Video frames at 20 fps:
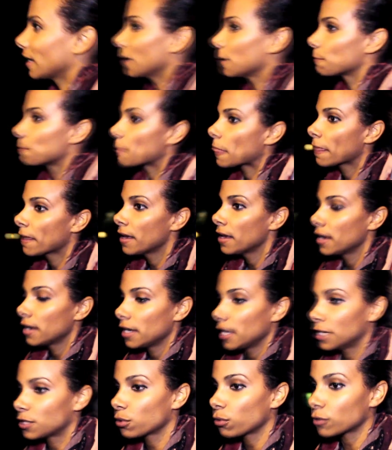Uh -huh. He,
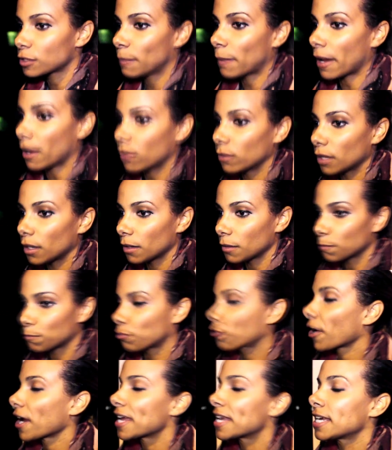uh-huh. he talked about
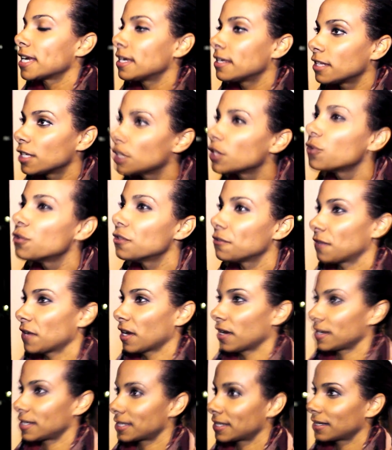breaking the
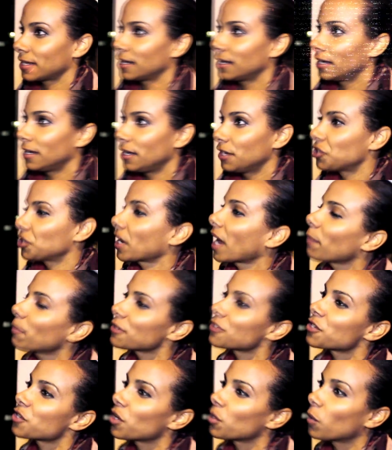universe. Do you
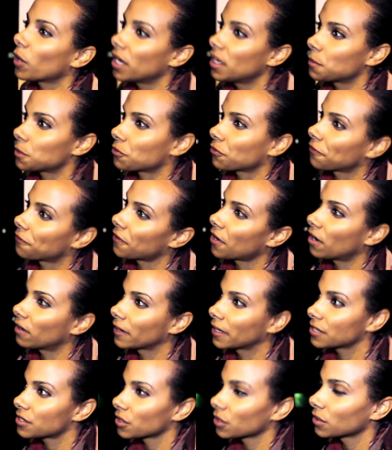happen to know what he was
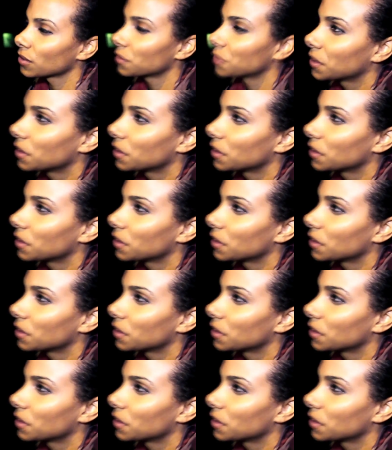referring to?